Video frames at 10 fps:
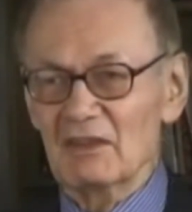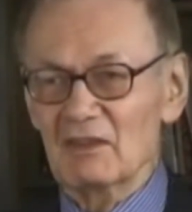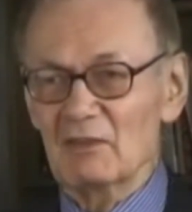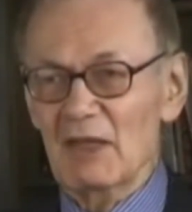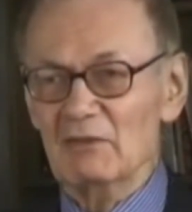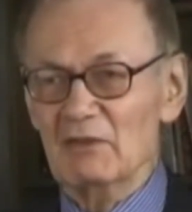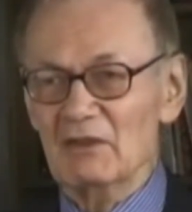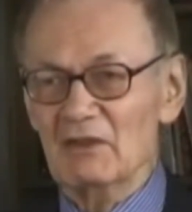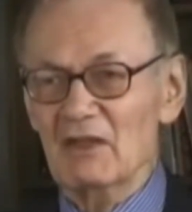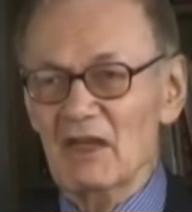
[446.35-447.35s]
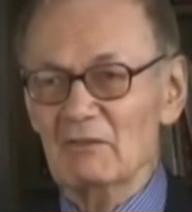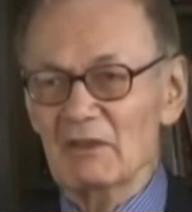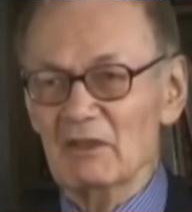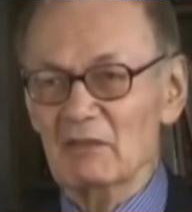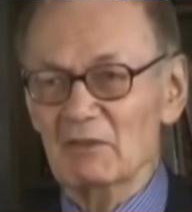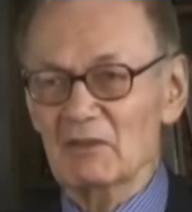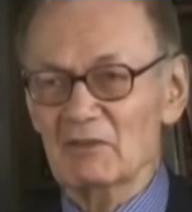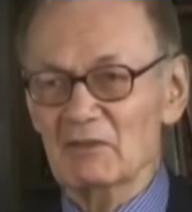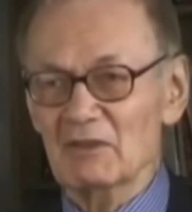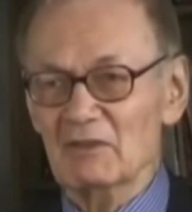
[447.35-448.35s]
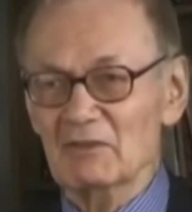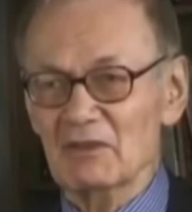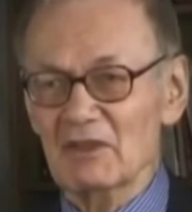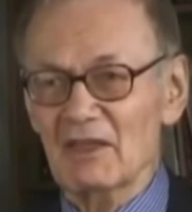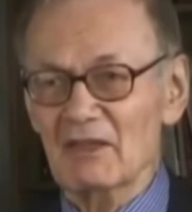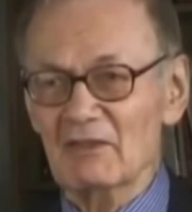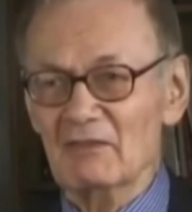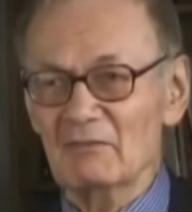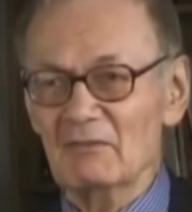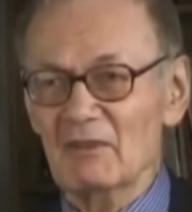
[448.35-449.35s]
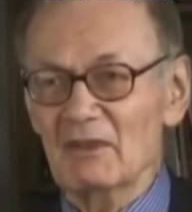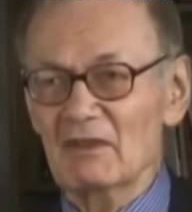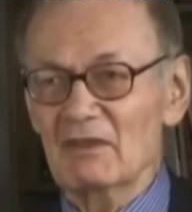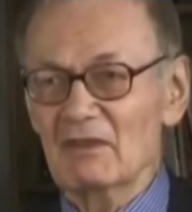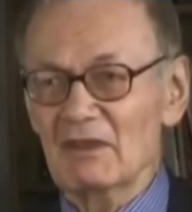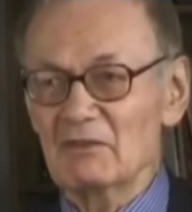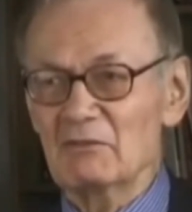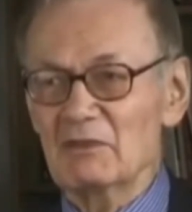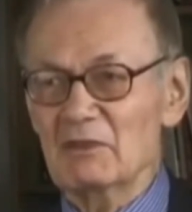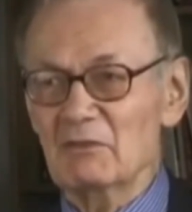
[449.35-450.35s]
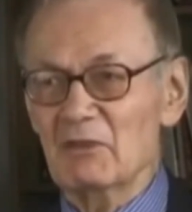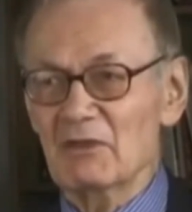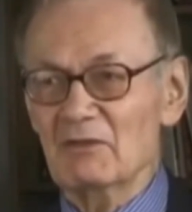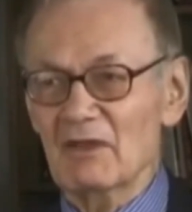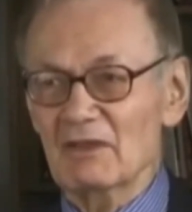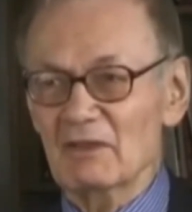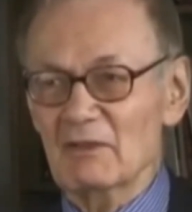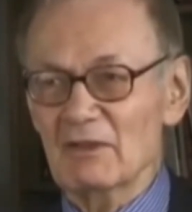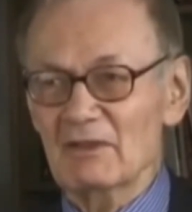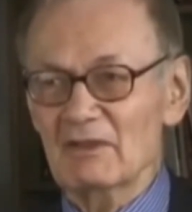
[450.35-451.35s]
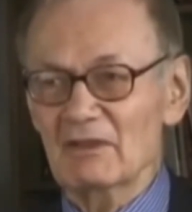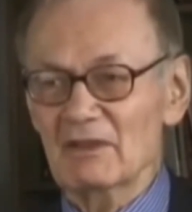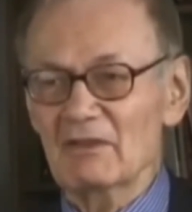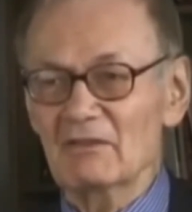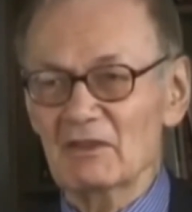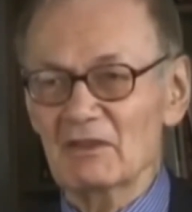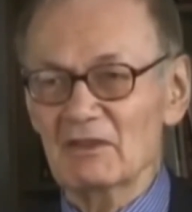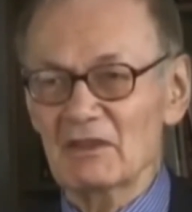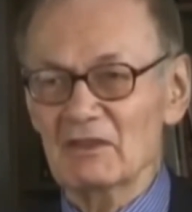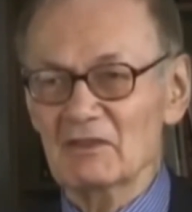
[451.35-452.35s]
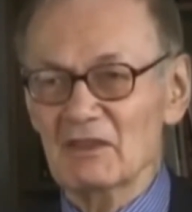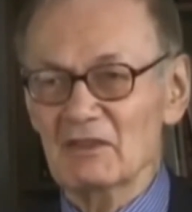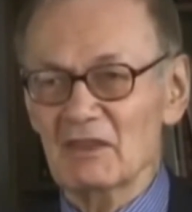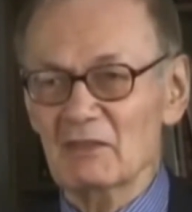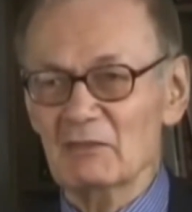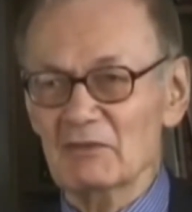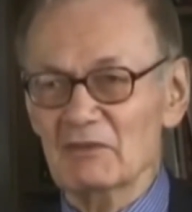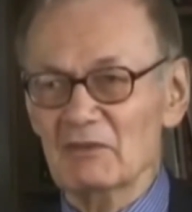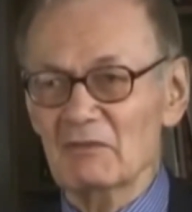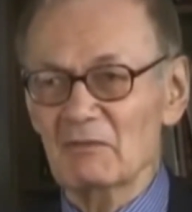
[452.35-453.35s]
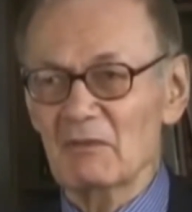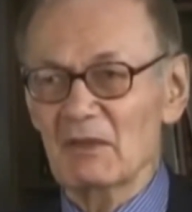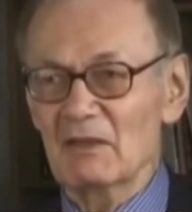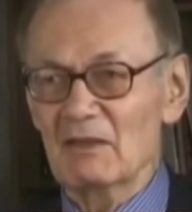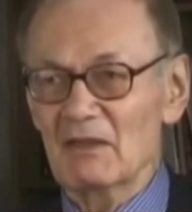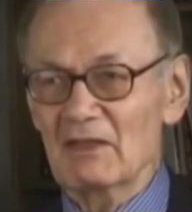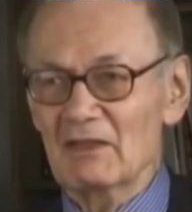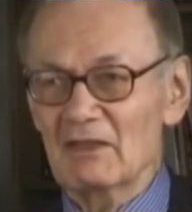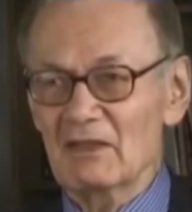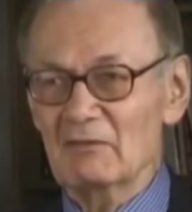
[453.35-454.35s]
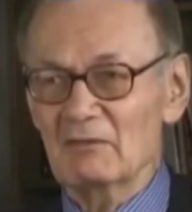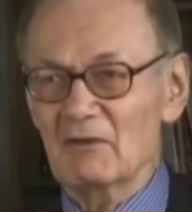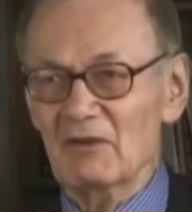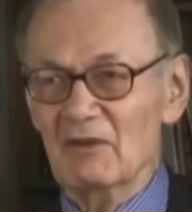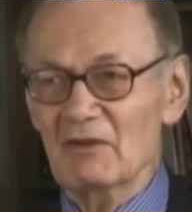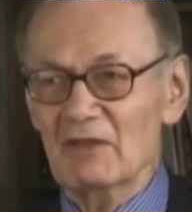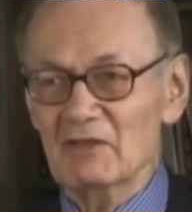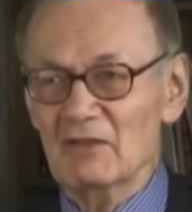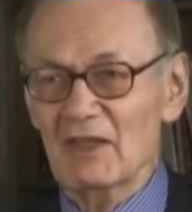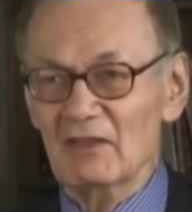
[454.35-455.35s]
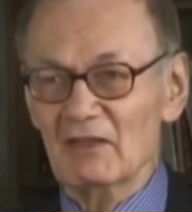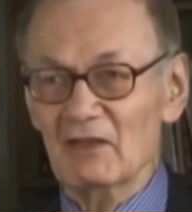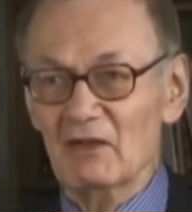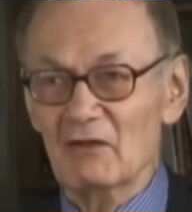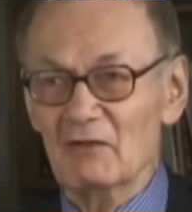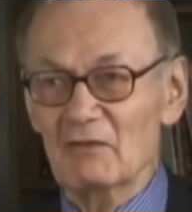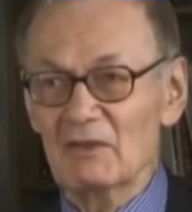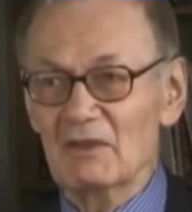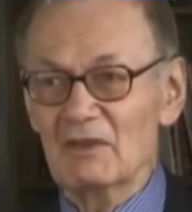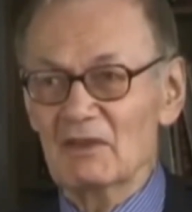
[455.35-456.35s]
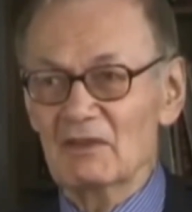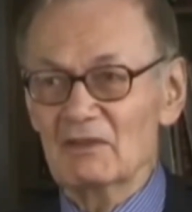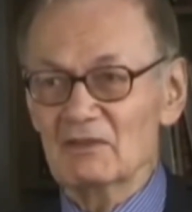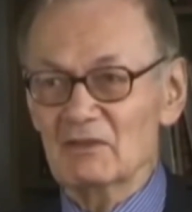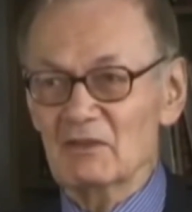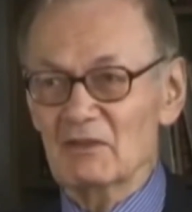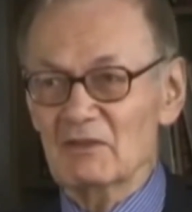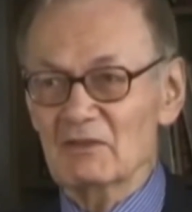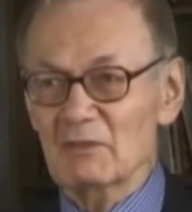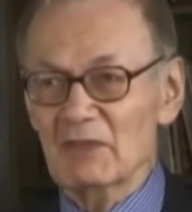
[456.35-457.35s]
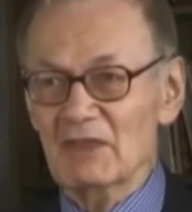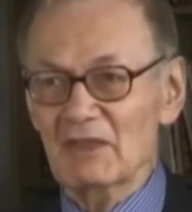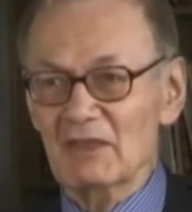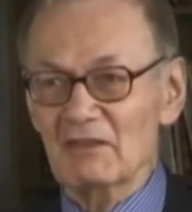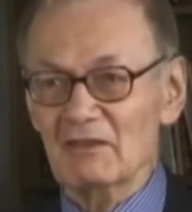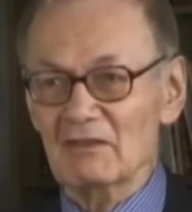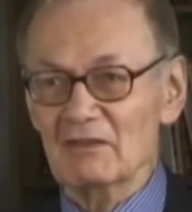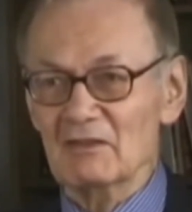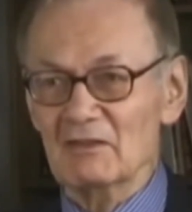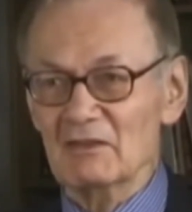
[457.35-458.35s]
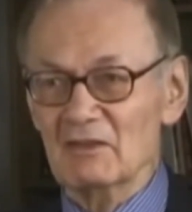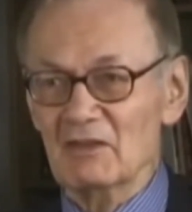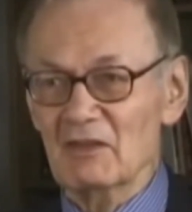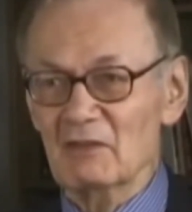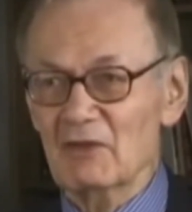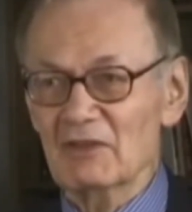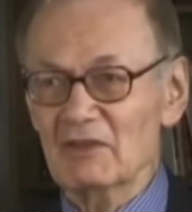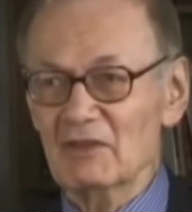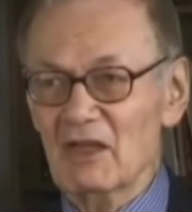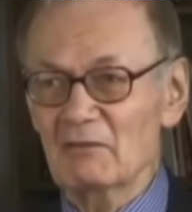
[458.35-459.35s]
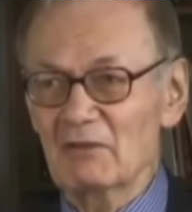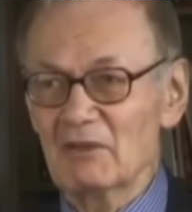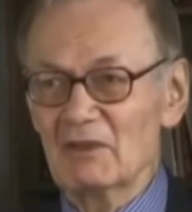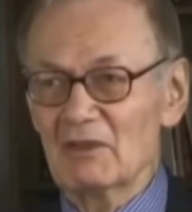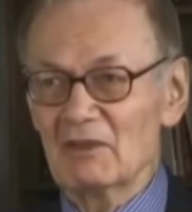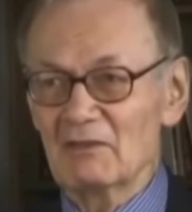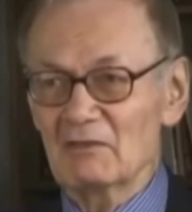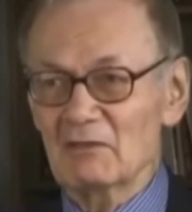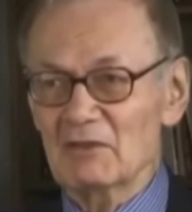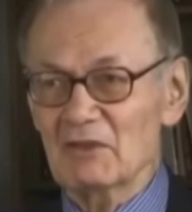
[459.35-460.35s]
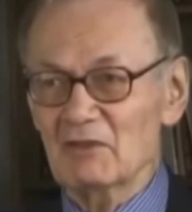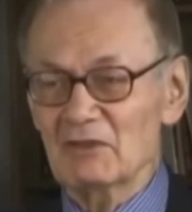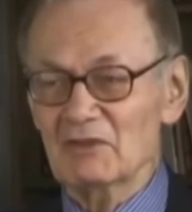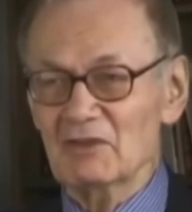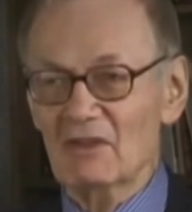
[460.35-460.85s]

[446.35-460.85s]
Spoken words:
and go backward in time, they come closer and closer together, and you reach a point finally where they're nearly infinite in density and temperature, and farther than that you can't go. So there's a beginning. There's a point in time from which it all